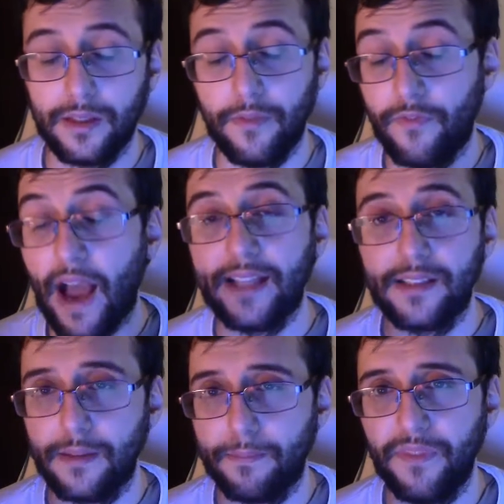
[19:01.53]

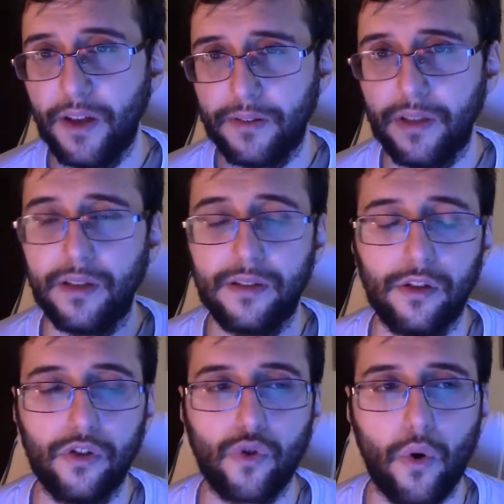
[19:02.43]
divides the
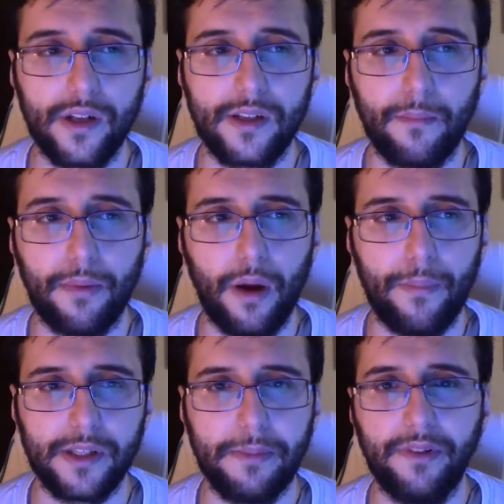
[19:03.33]
Sora's
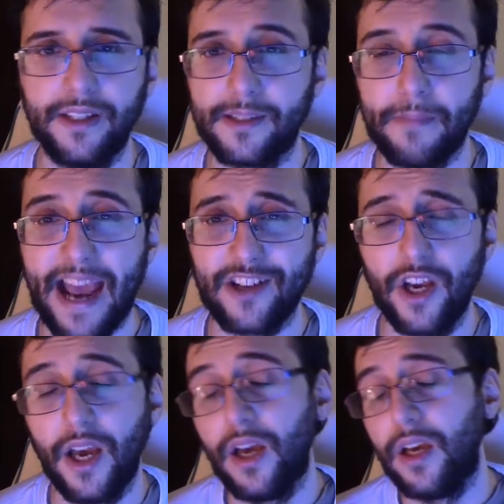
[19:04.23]
possibility in Smash.
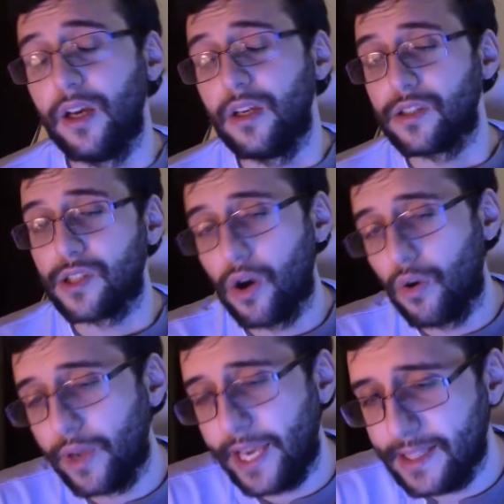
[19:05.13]

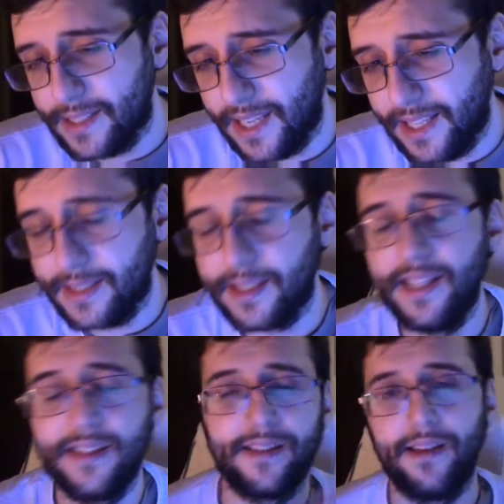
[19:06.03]
So it's
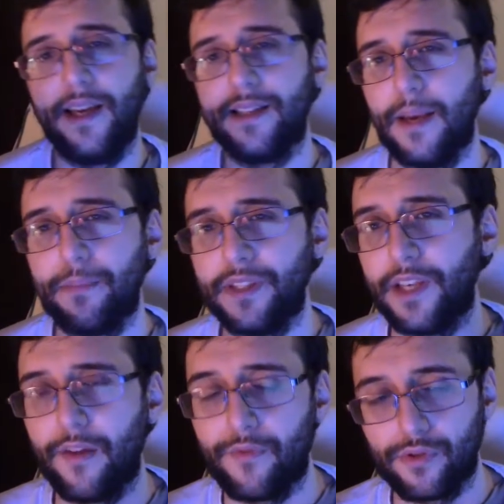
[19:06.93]
up in the
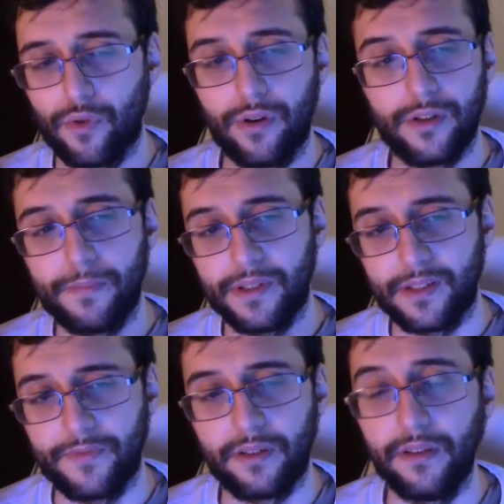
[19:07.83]
air for Sora
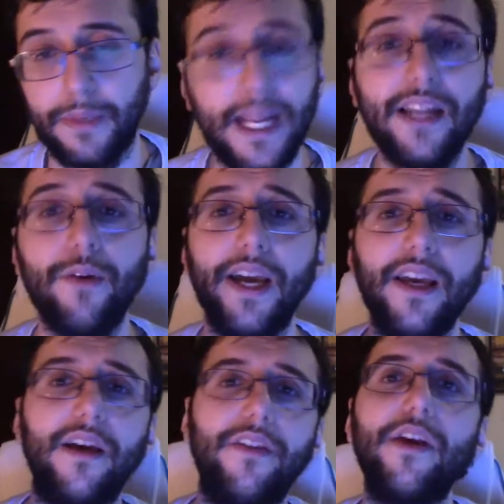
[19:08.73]
specifically. But
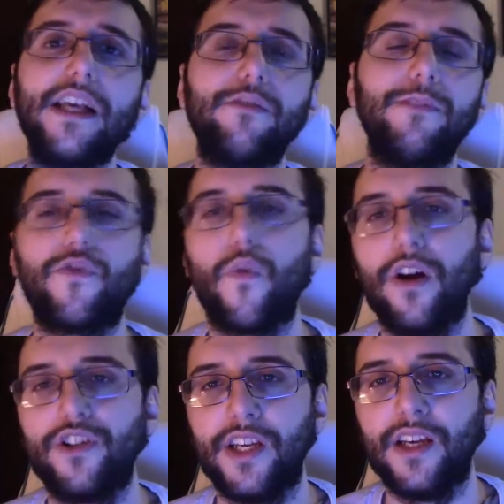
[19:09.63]
anyway, thank you guys so much for
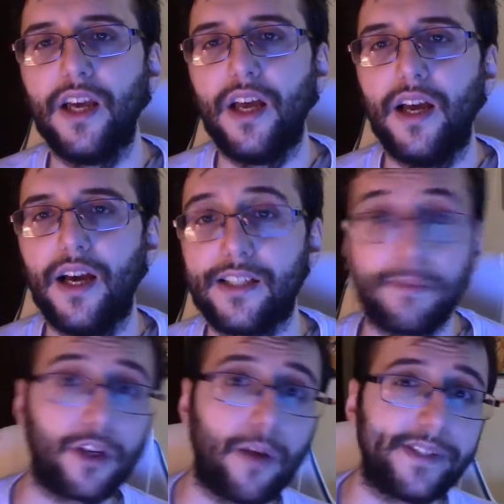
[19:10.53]
watching. Tell me
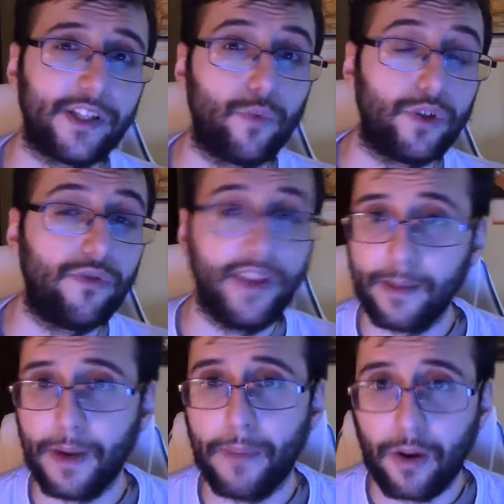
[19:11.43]
in the comment section what you think
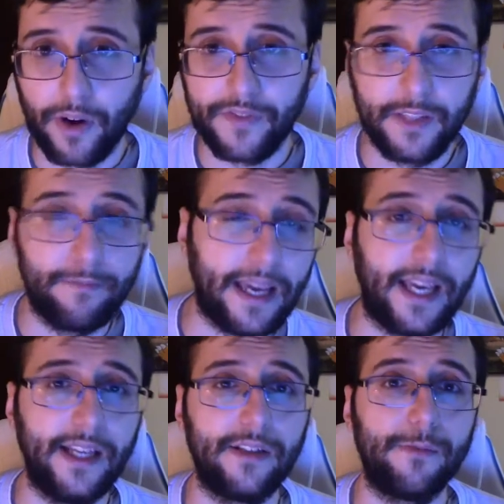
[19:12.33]
about Minecraft Steve
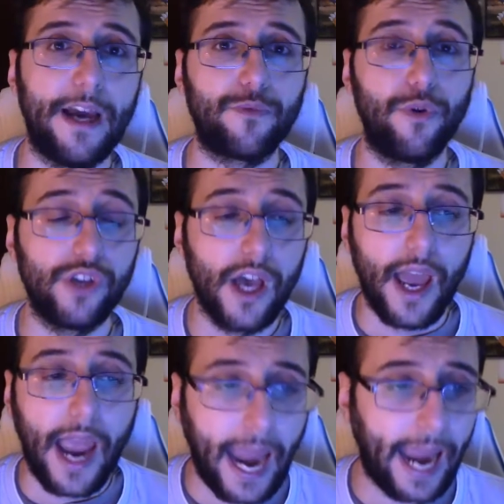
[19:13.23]
making it to Smash Bros.
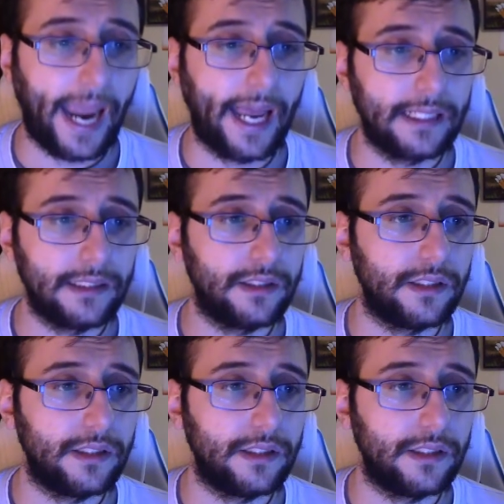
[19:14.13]
And